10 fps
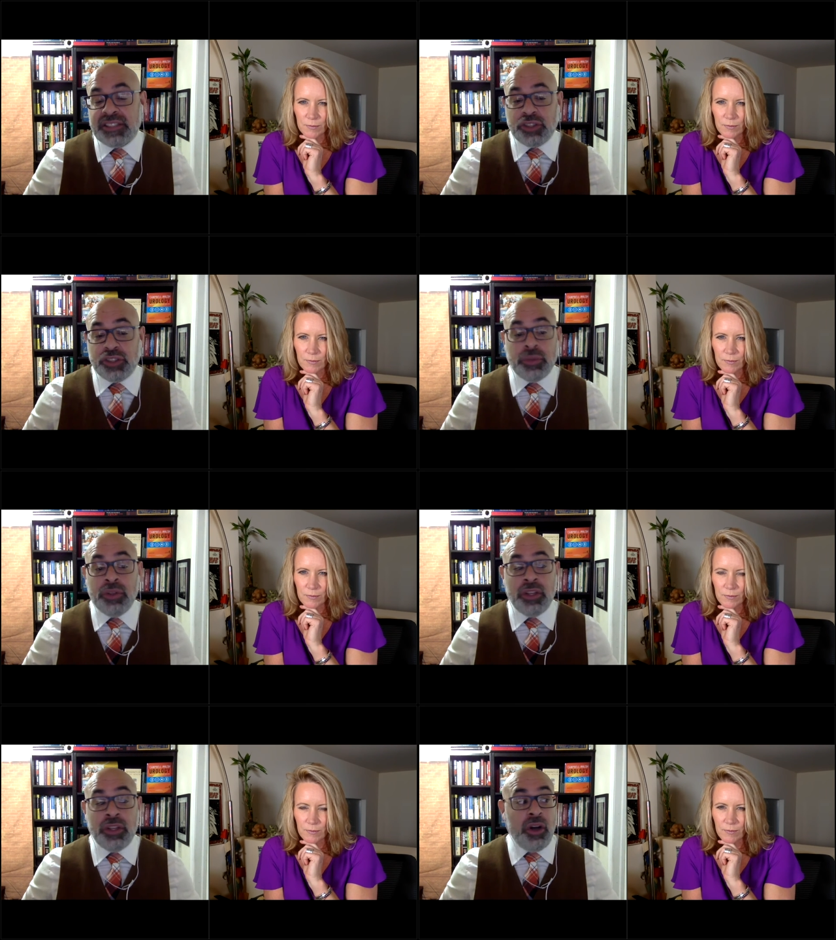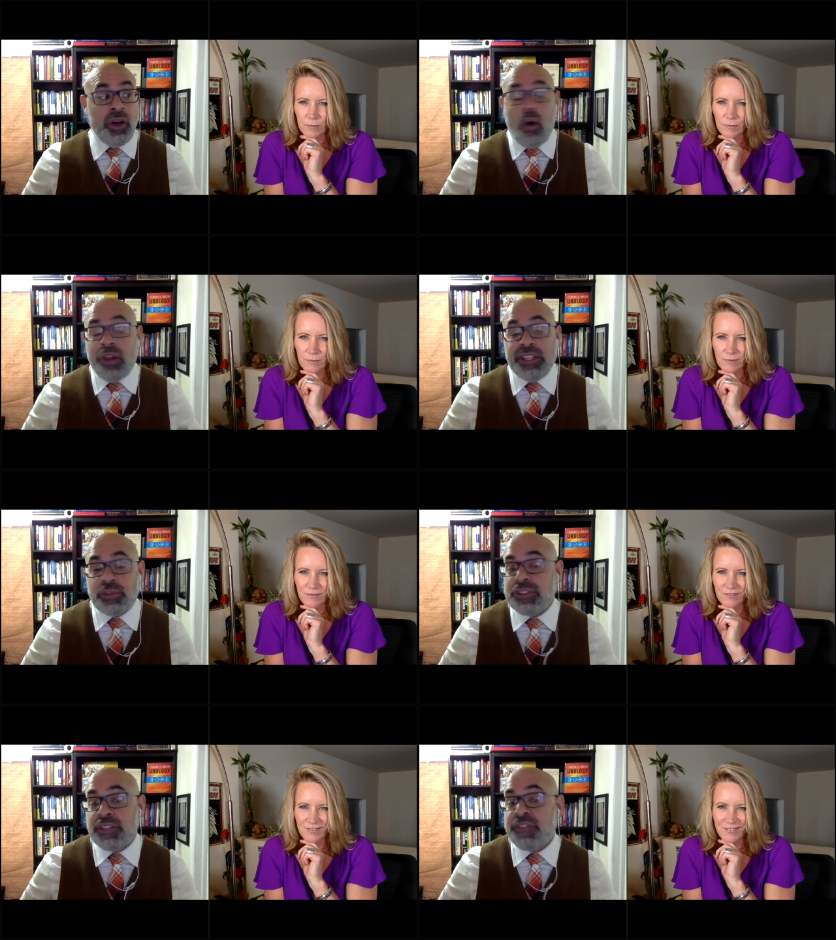Speaker 1: to all these
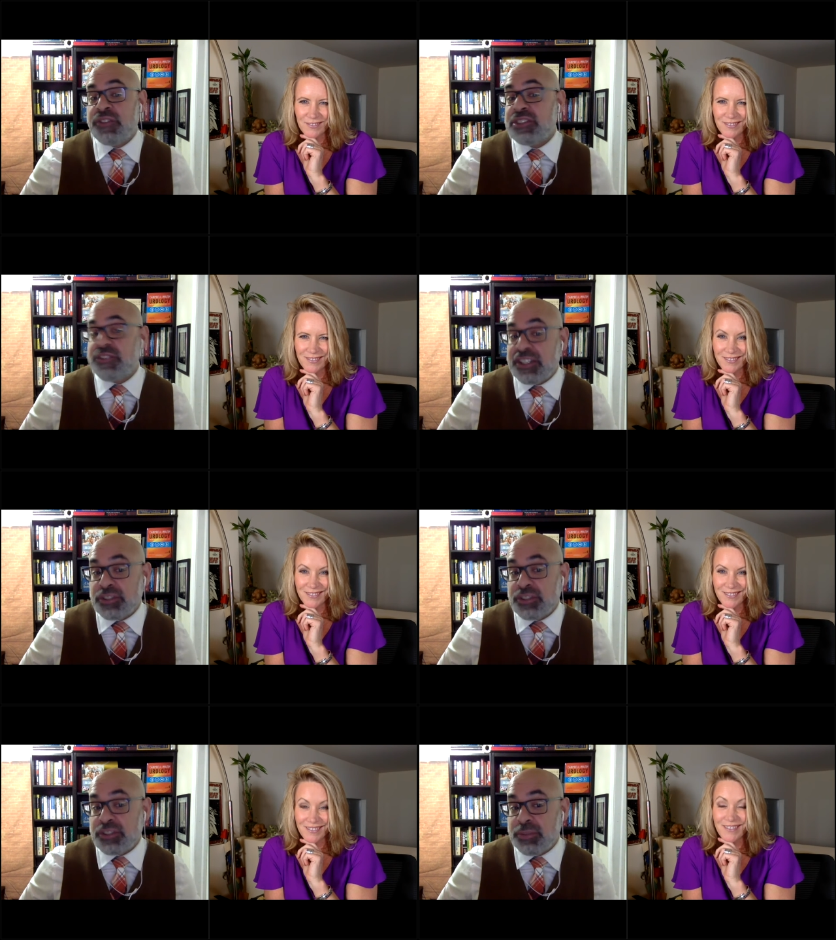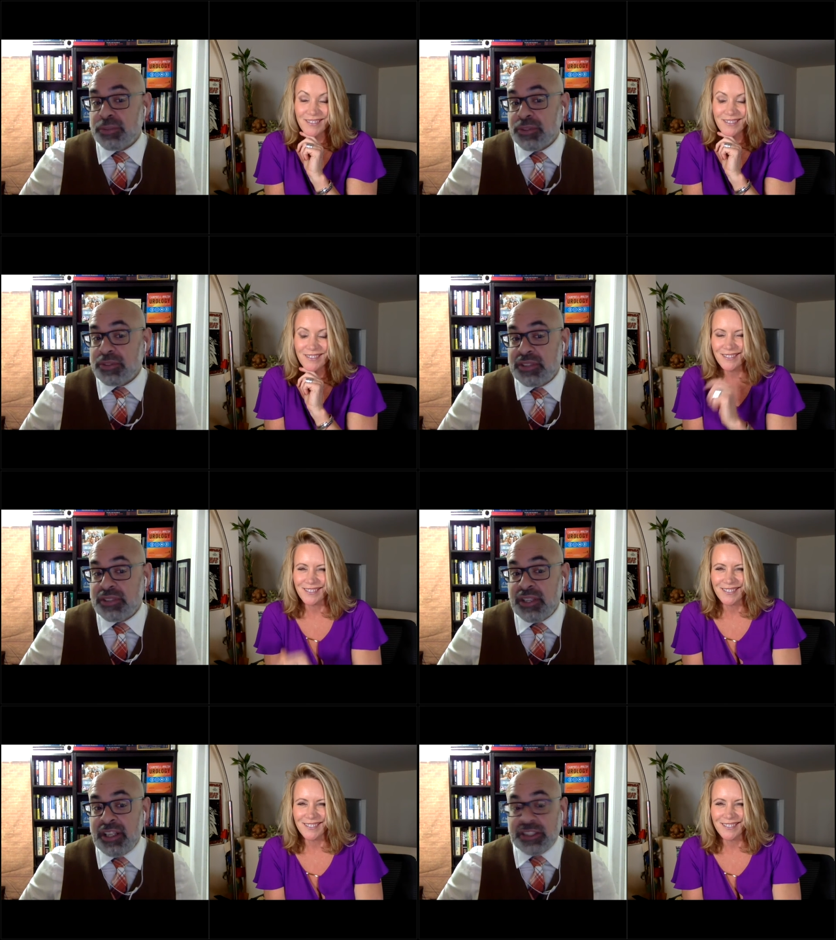cruciferous vegetables.
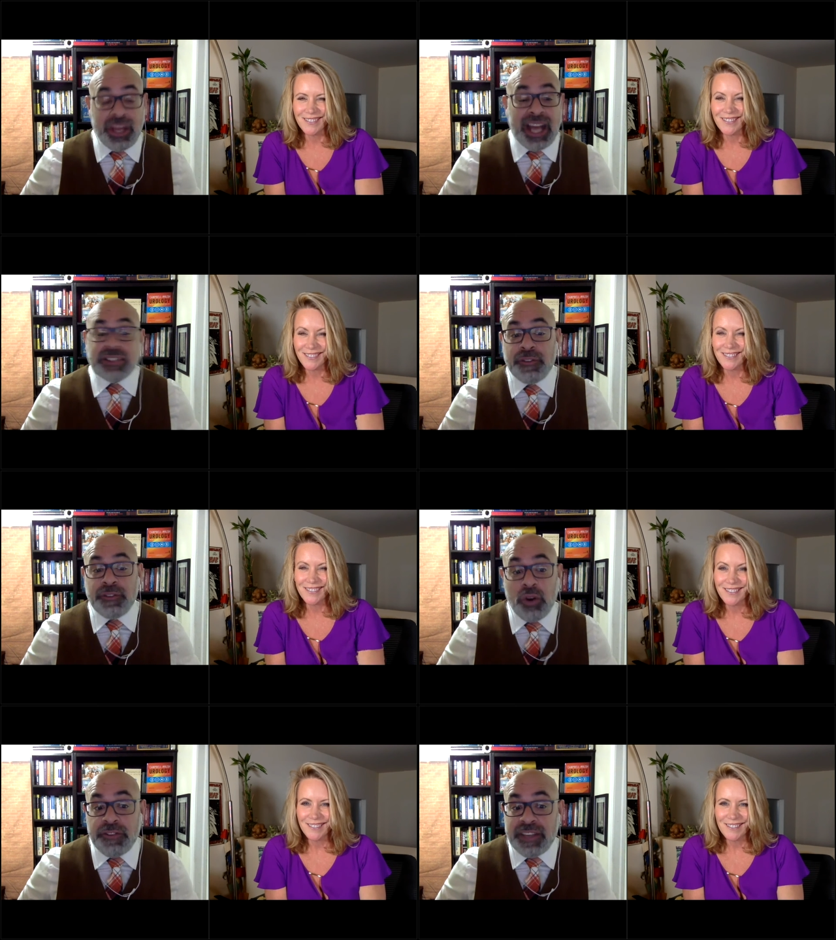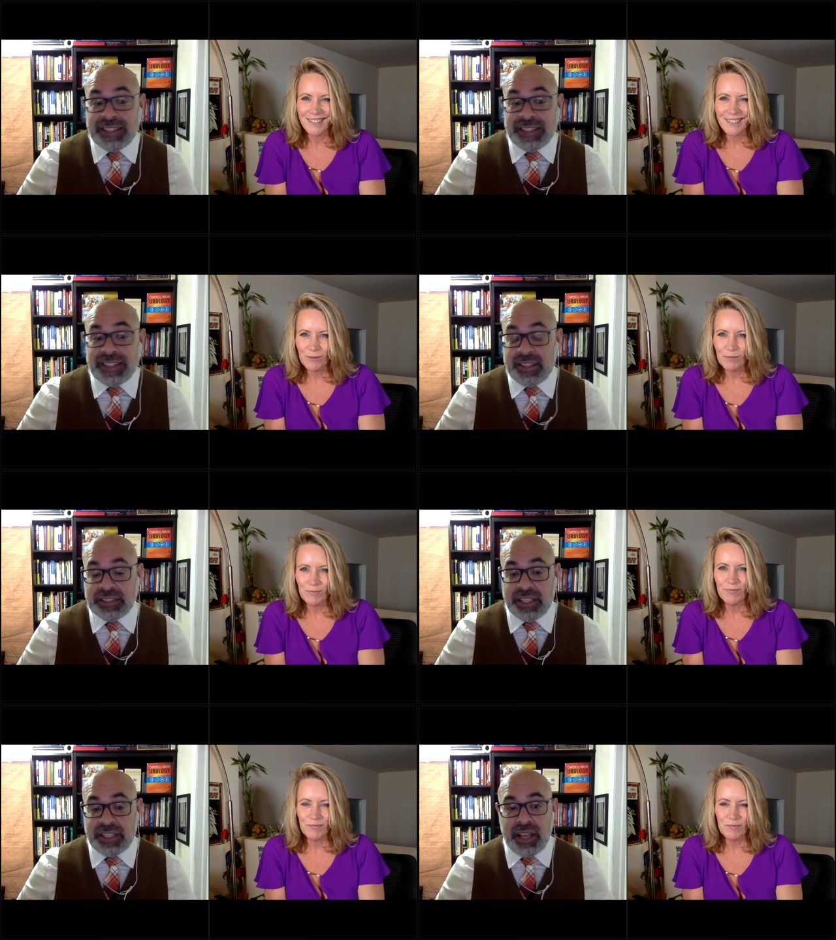Mm-hmm. So it has sulforaphanes and
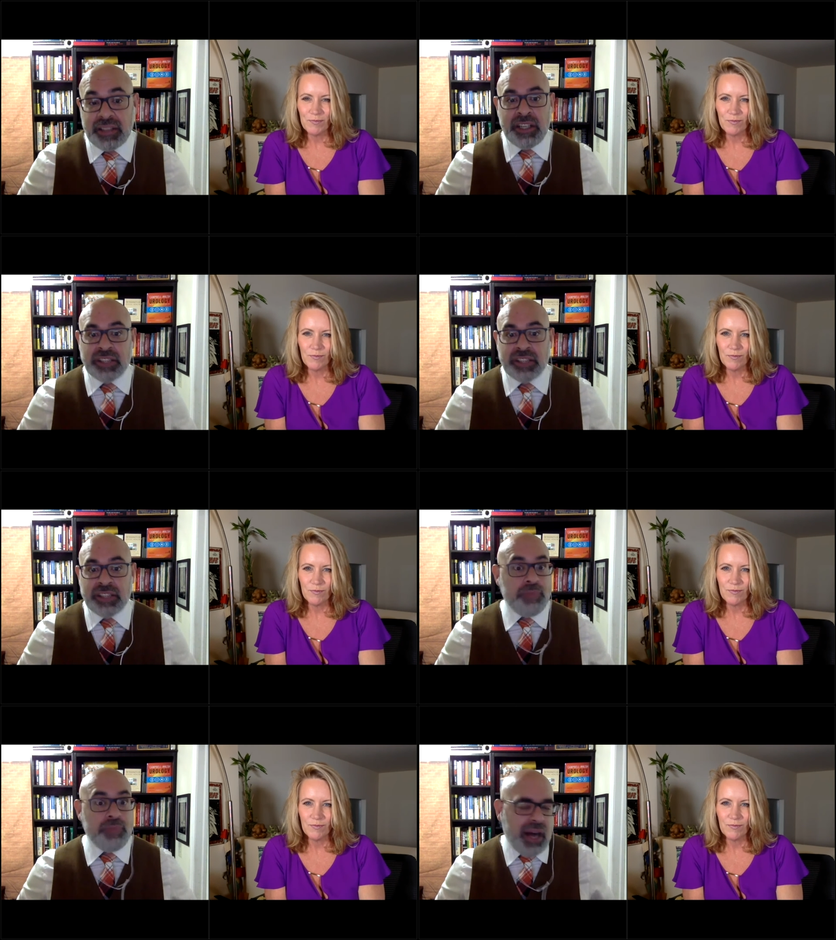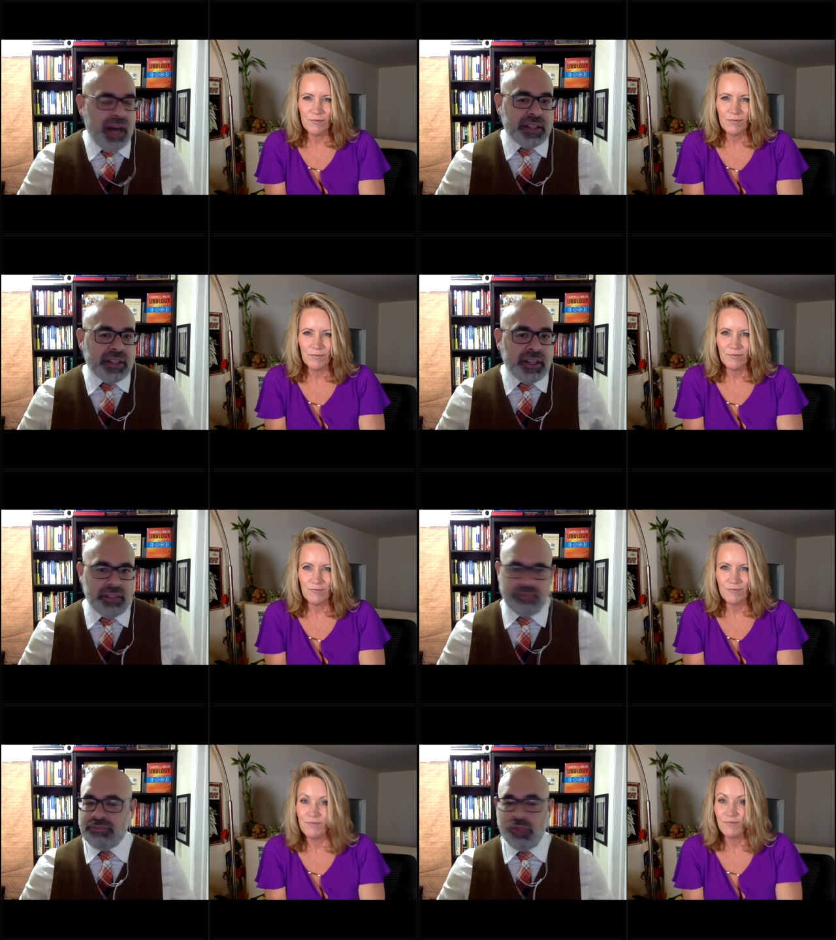things like that. So maca,
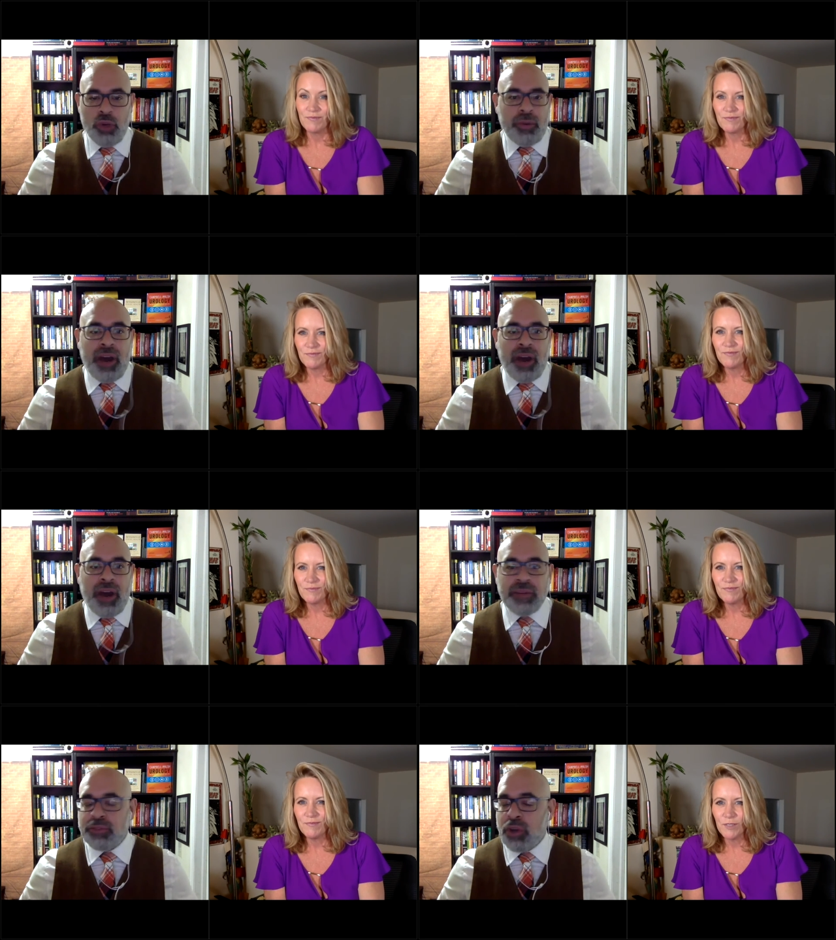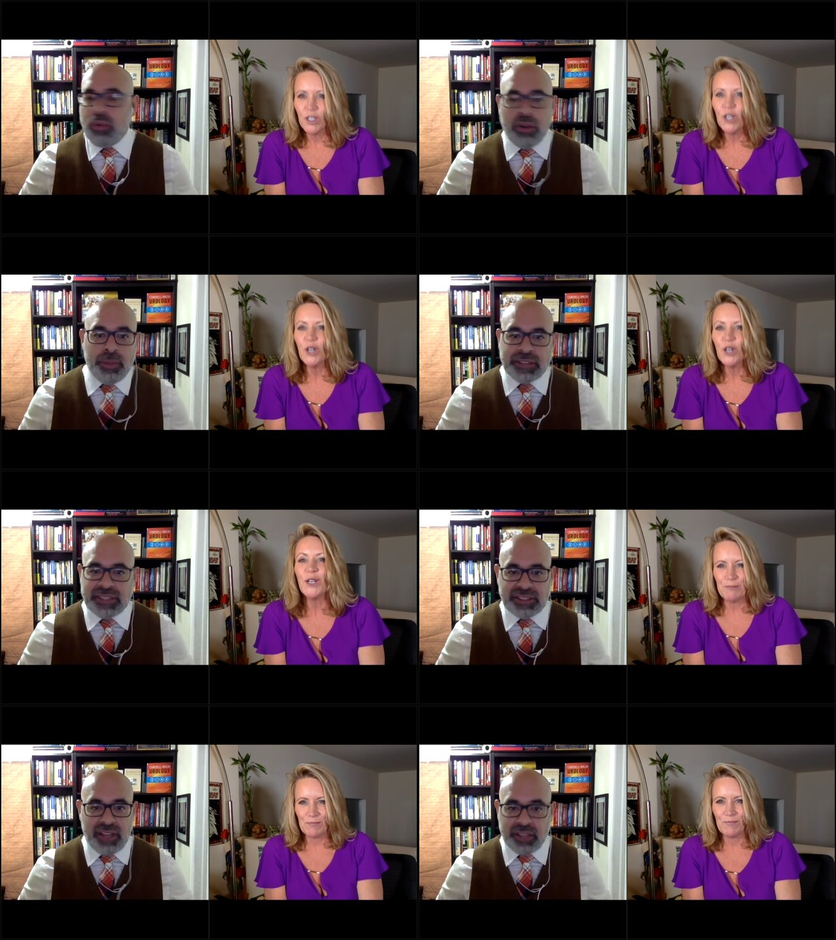no problem. Don't worry about
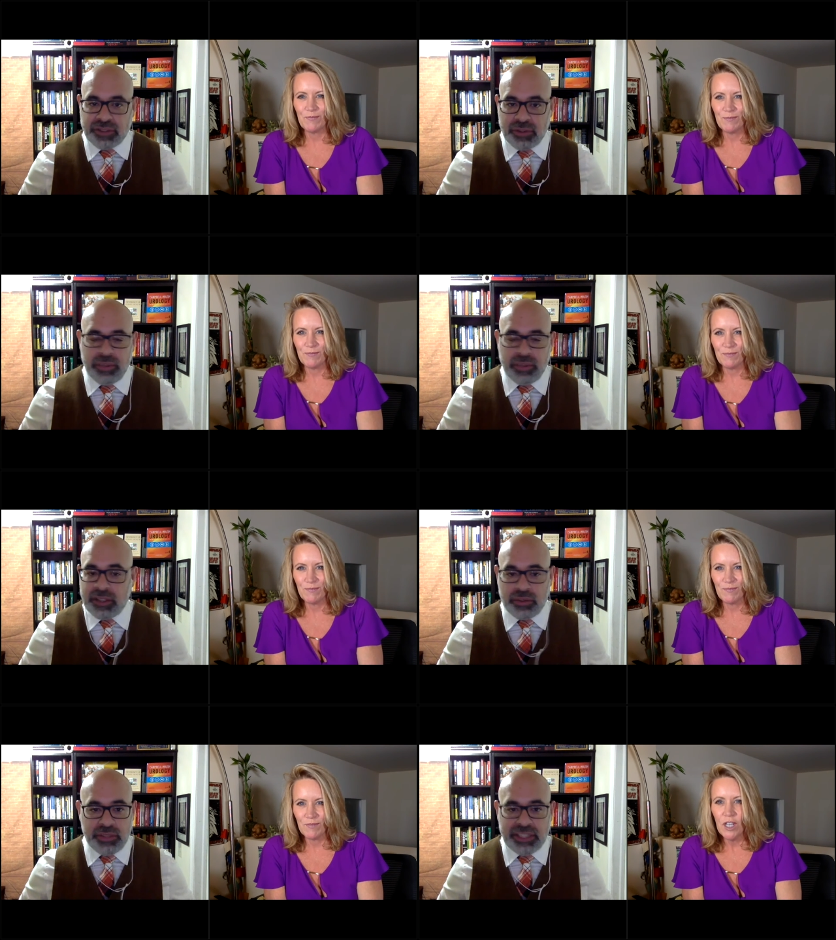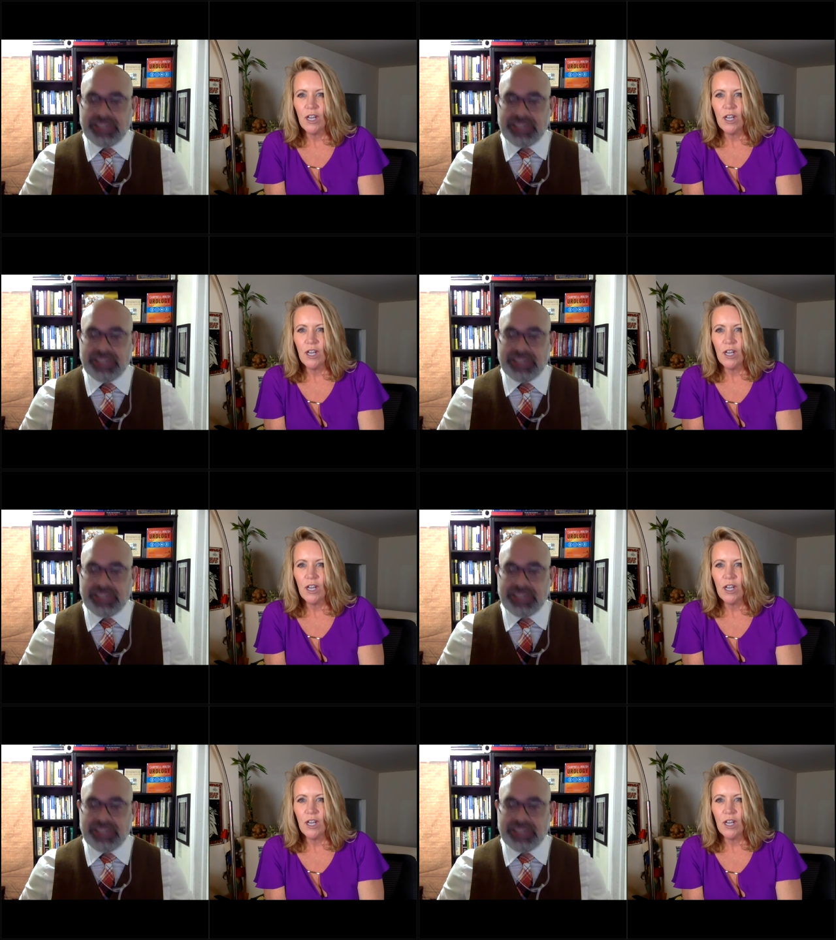okay. testosterone increase.